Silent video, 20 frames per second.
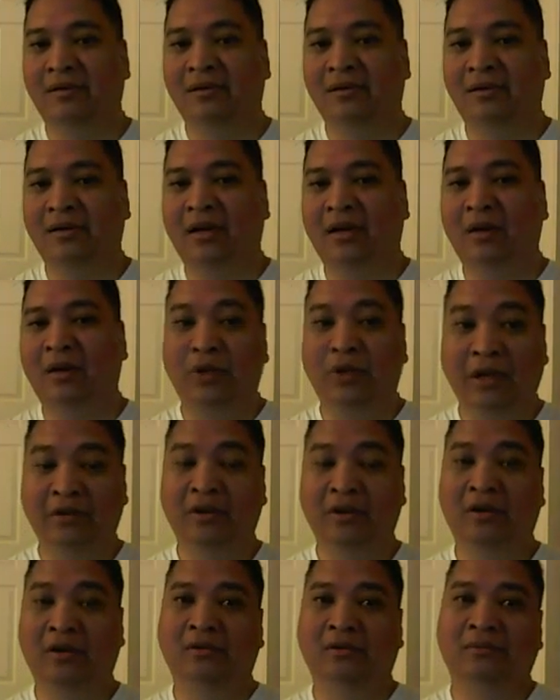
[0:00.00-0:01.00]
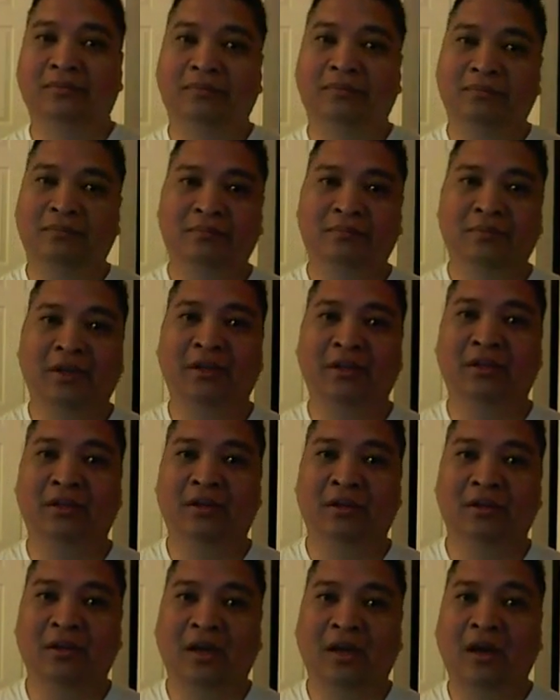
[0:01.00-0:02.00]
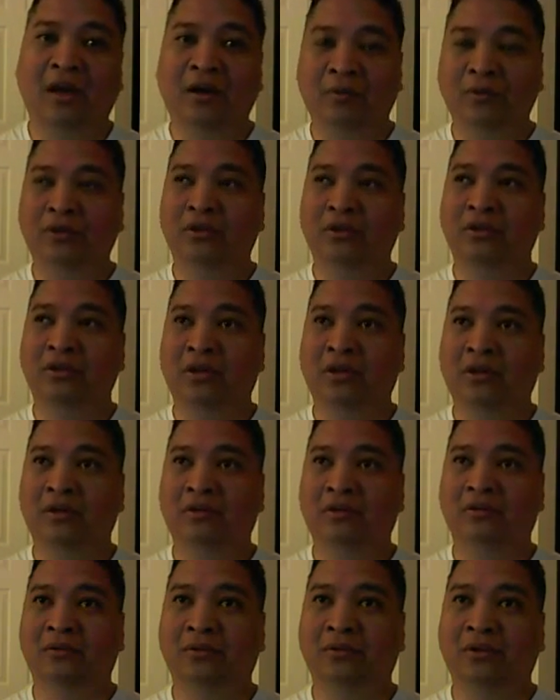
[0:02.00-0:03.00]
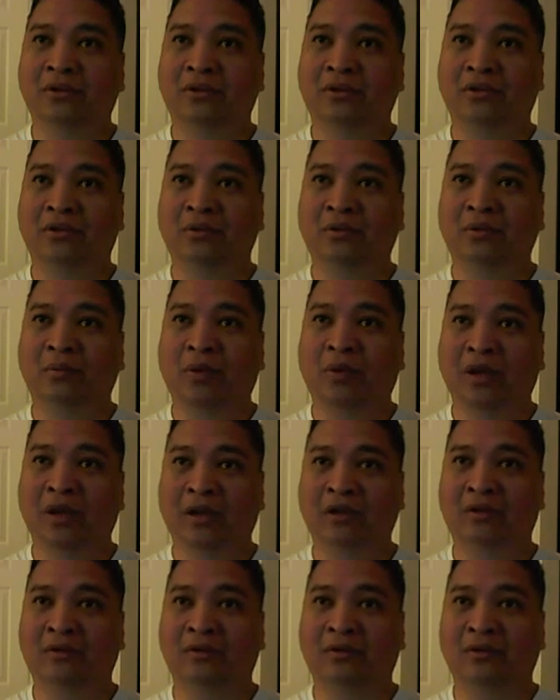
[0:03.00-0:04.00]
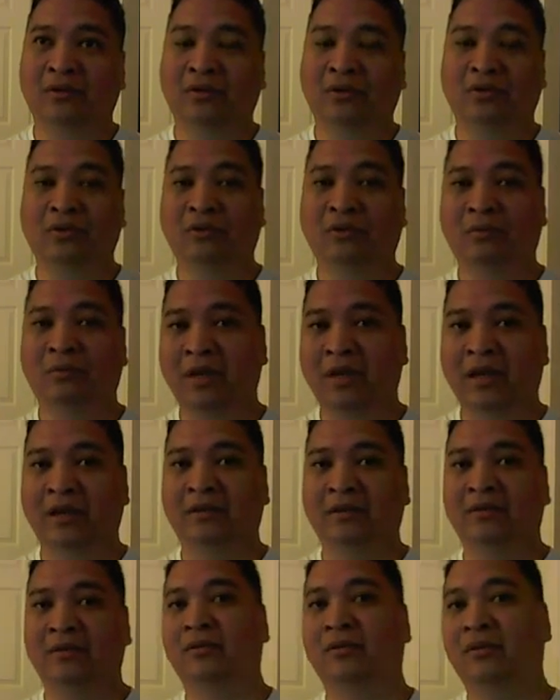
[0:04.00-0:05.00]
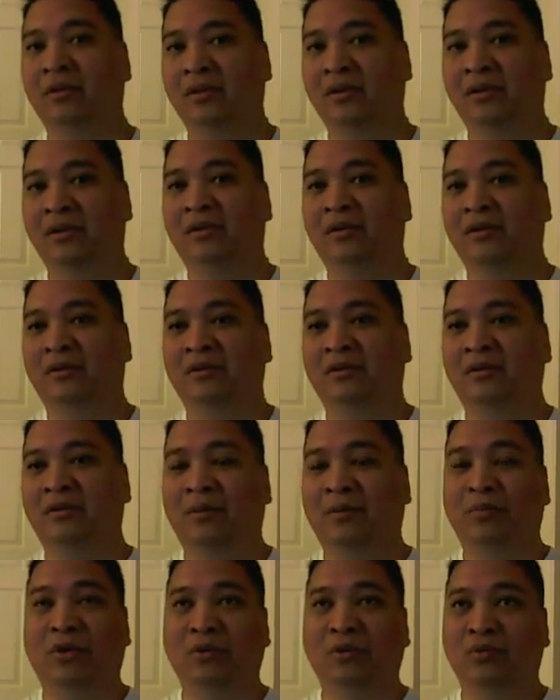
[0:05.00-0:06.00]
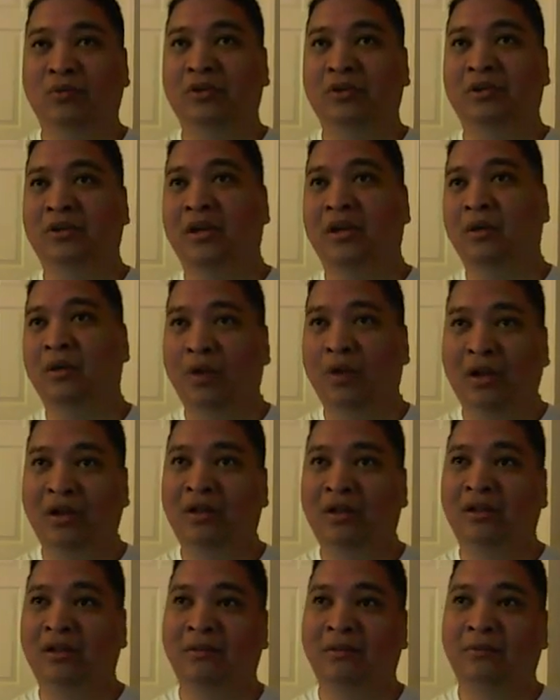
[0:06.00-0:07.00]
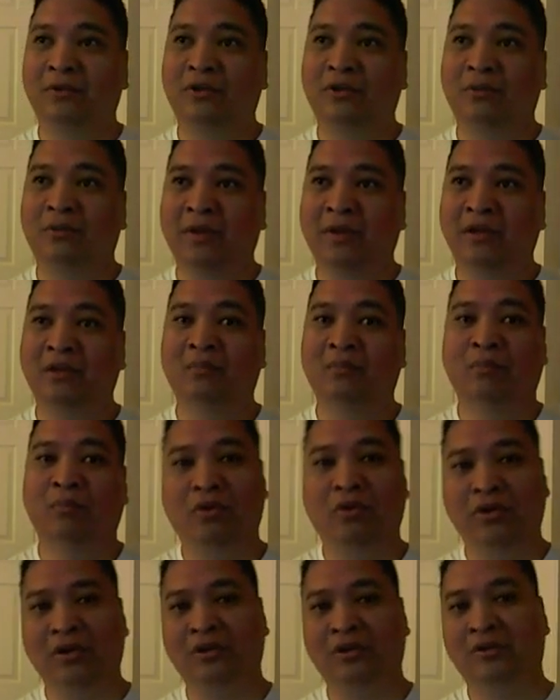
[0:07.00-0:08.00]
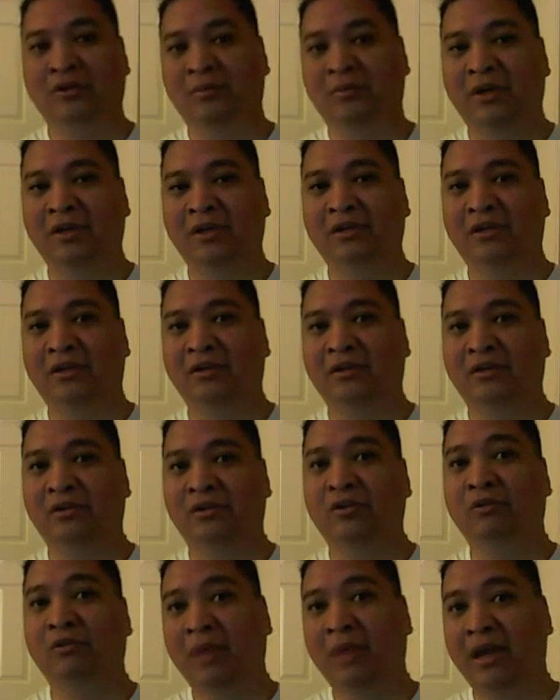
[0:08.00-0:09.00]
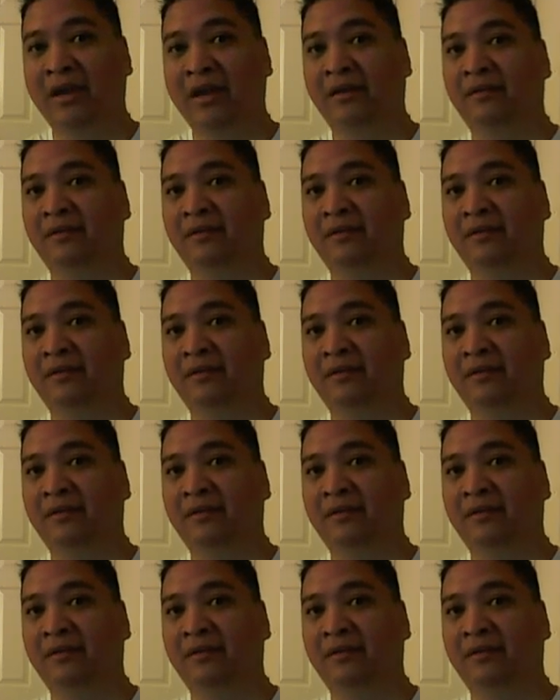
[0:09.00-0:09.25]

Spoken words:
How would I know, basically? How would you know that you're doing well or you're doing bad? Someone would say, well, if you're spending more than your budget, you're doing bad.